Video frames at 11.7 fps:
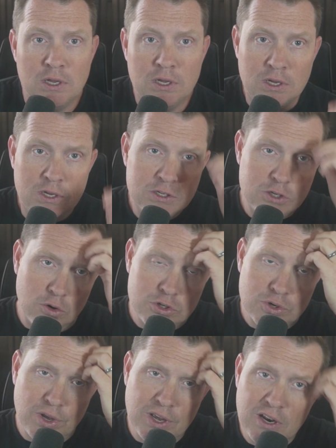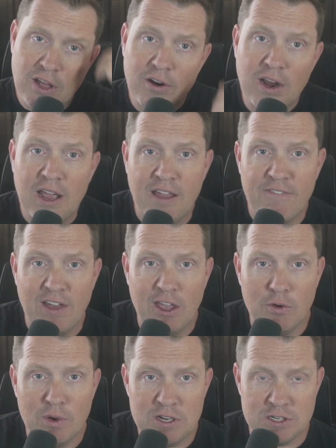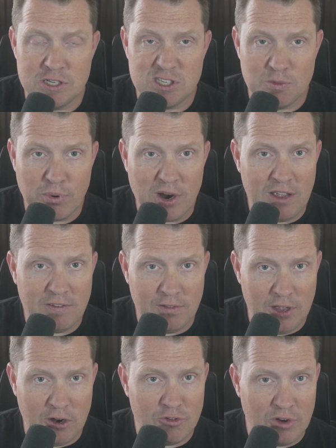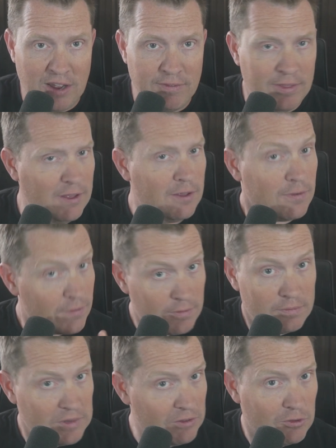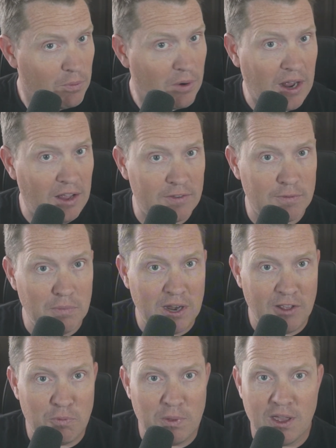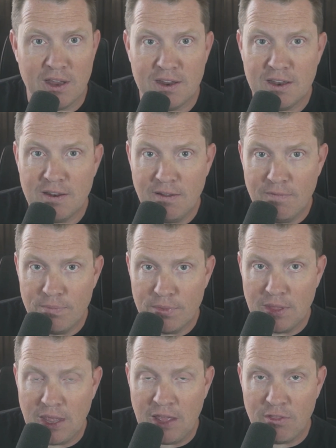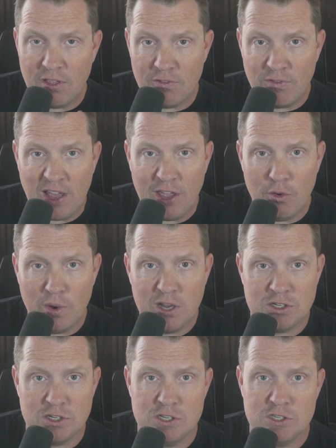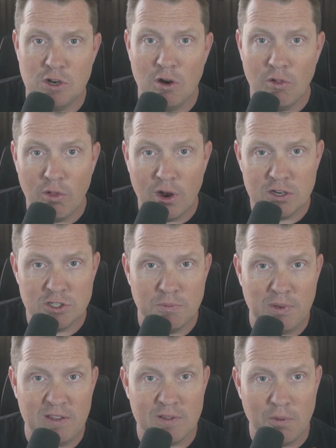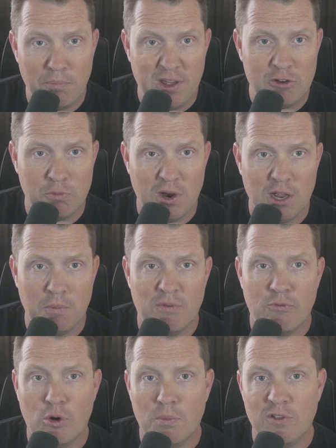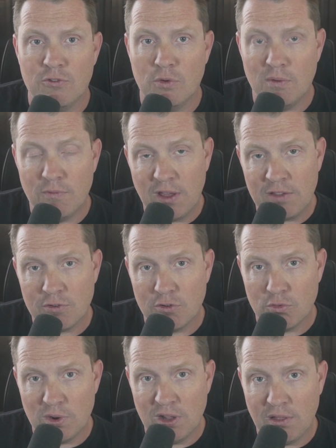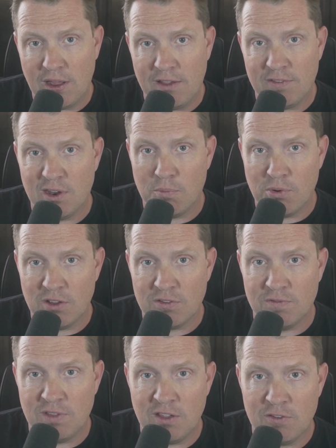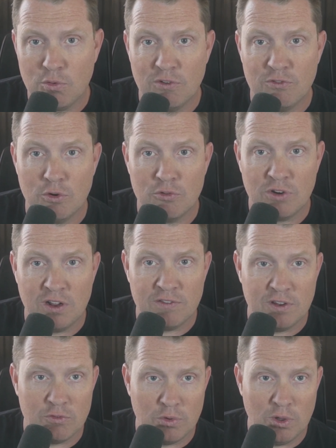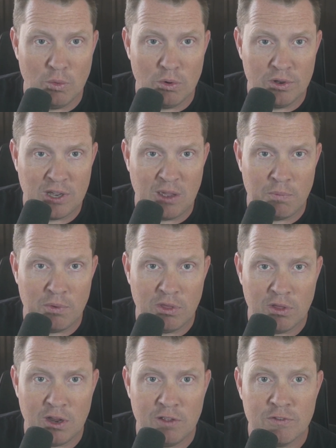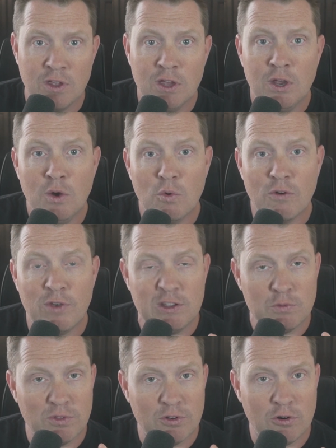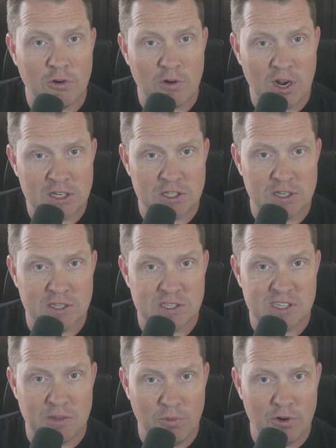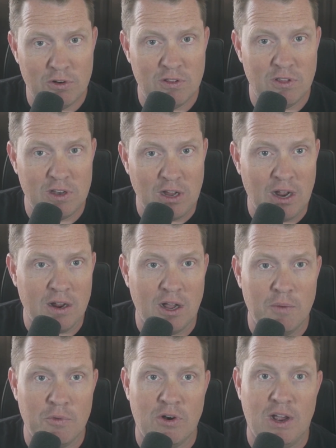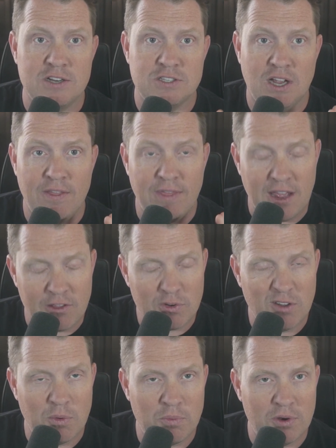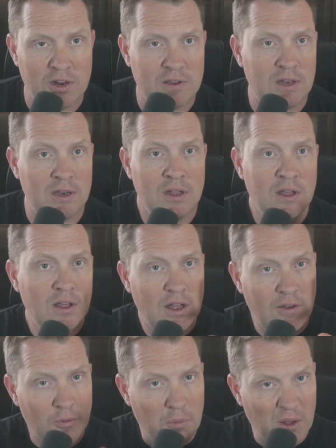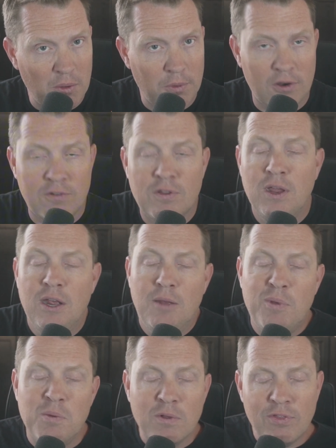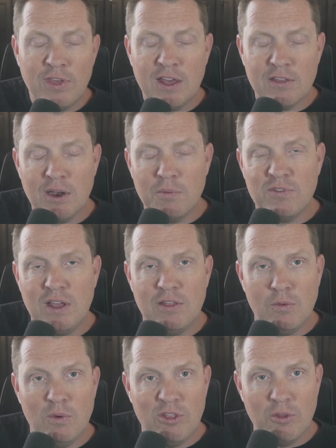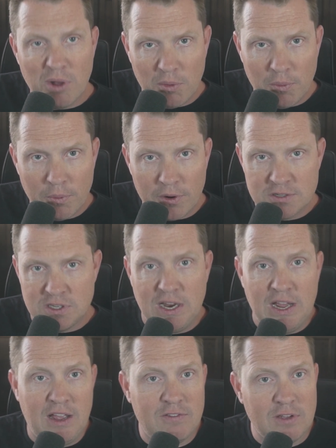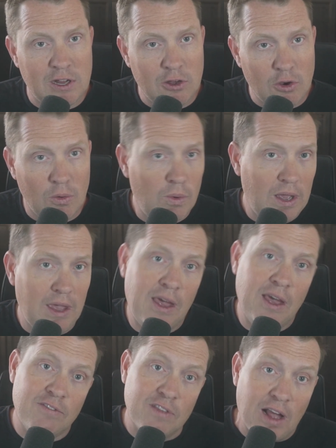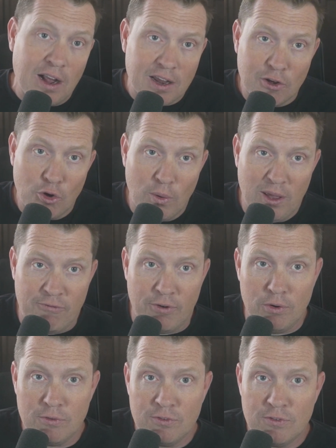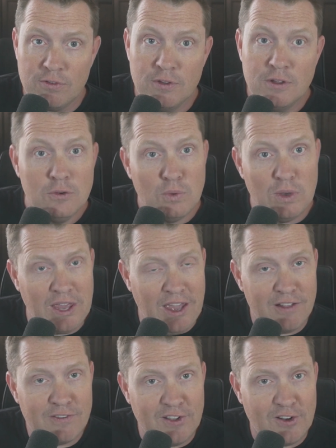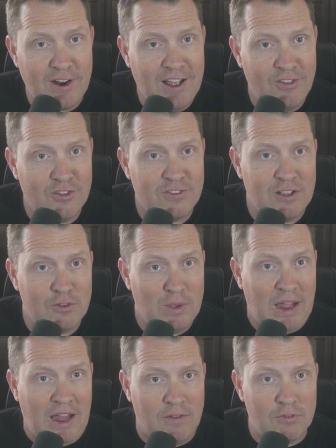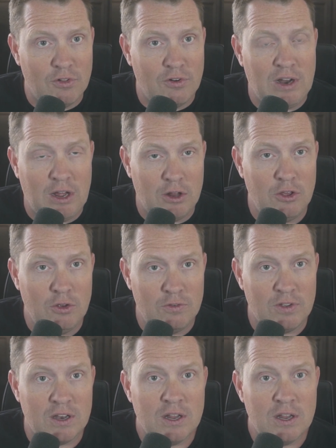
So trillion-dollar A I valuations, surprisingly, are driving this. Surprise, money's behind it. And these valuations are largely based on benchmarking performance. So investors realize that impressive test scores don't translate to real-world capabilities. We're faced with a correction similar to the dot-com crash. And that's what I've been predicting of a bubble burst. People think that I'm saying that when the bubble bursts that A I is going to go away. A I is not going to go away, folks. We can't stick our head in the sands. We have to learn how to use it.